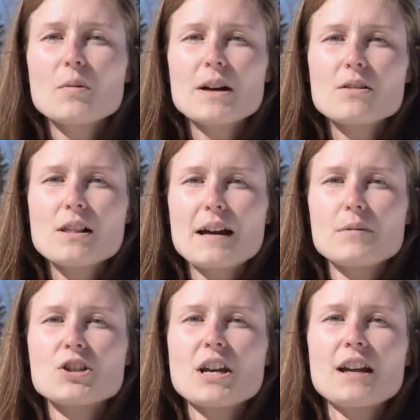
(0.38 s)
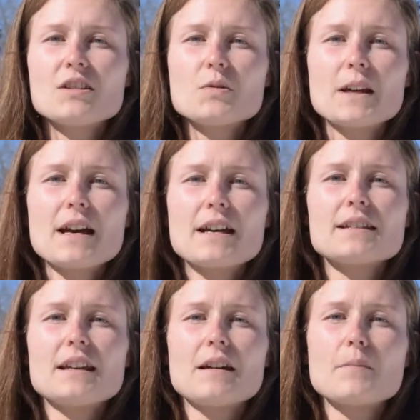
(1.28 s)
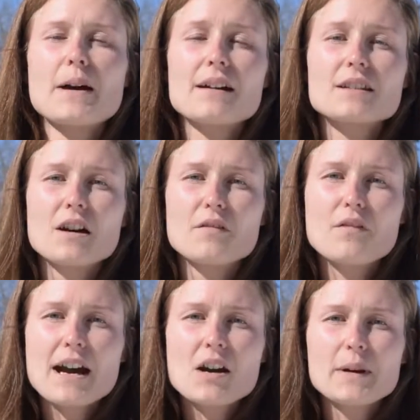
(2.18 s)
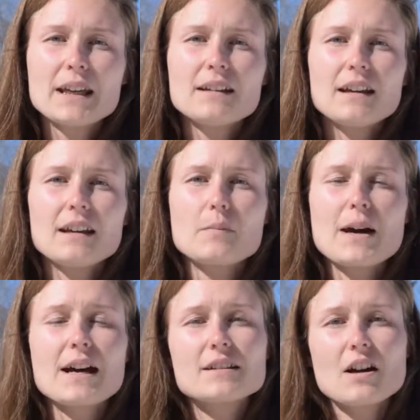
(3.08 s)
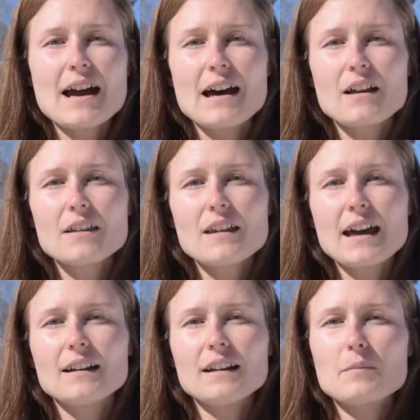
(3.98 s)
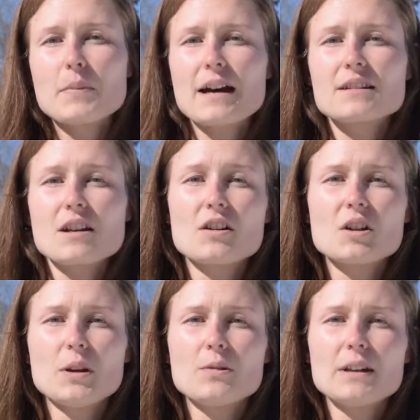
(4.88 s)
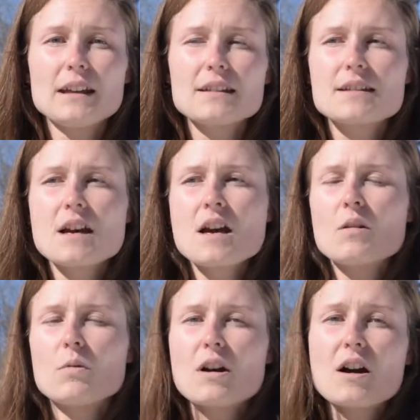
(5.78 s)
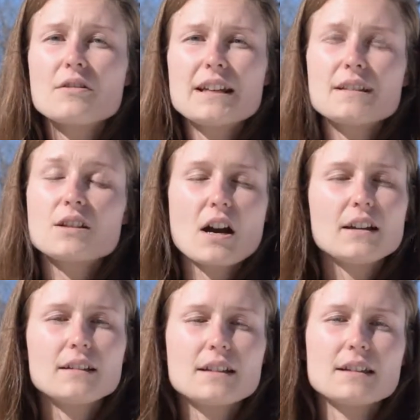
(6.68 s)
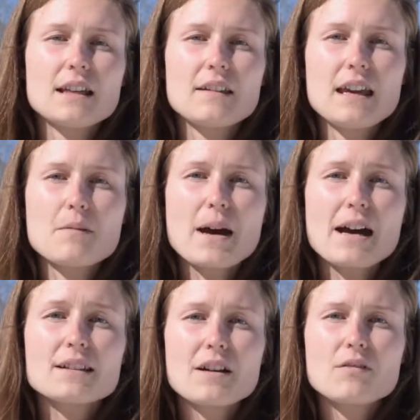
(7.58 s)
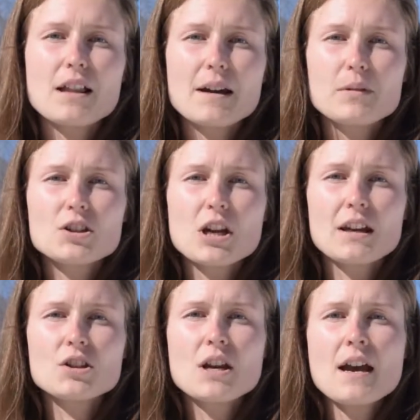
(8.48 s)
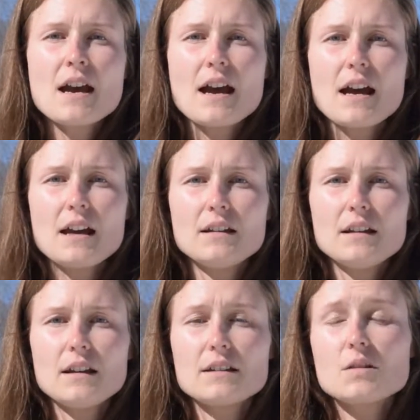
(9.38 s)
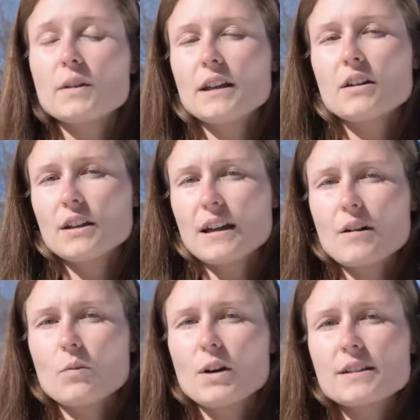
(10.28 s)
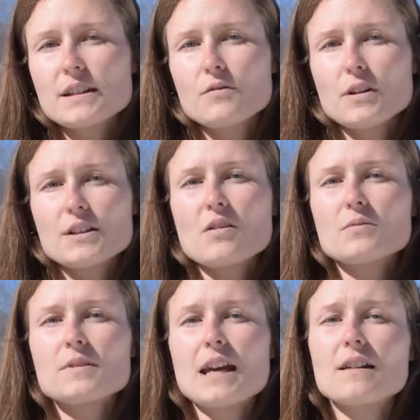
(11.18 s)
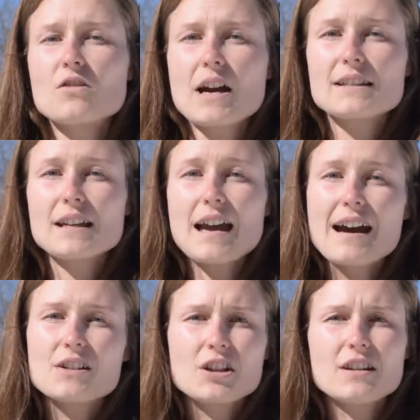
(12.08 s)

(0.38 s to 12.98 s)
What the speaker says: about climate change because it impacts our environment, it impacts our health, and it impacts our communities. We're already starting to see the impacts of climate change, and it's only going to get worse if we don't take drastic action